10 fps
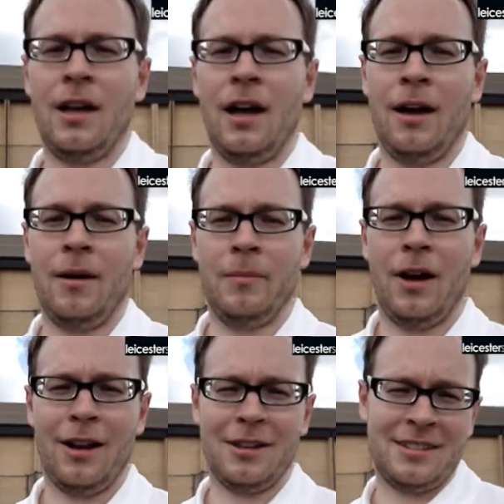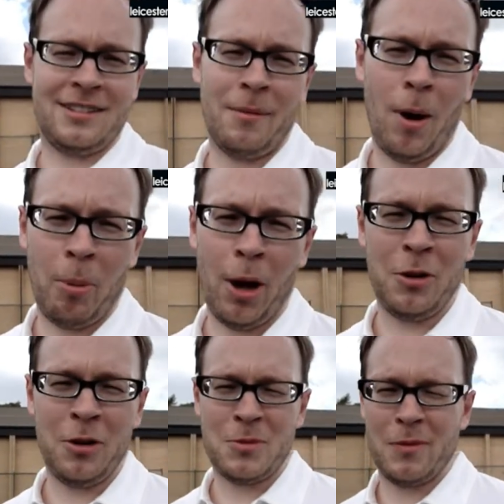Um, I'd like to thank my
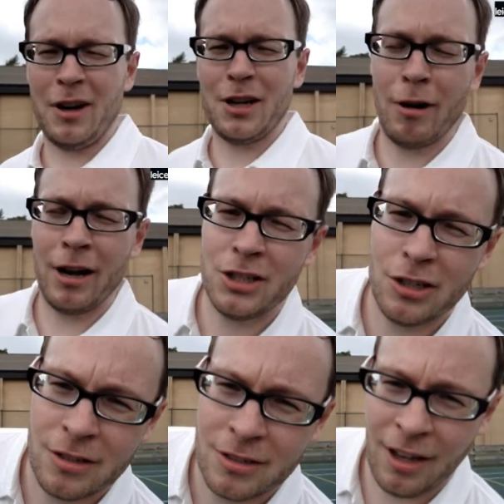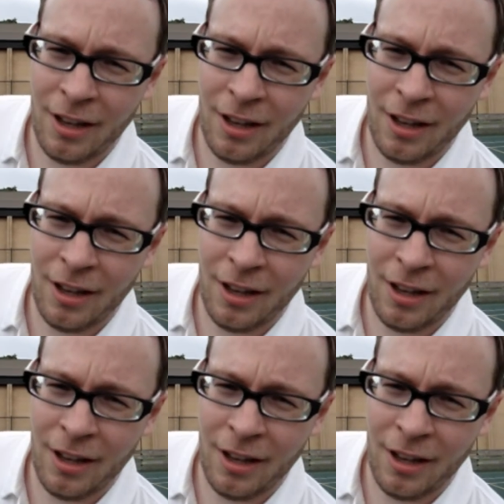opponent, it's been very gracious.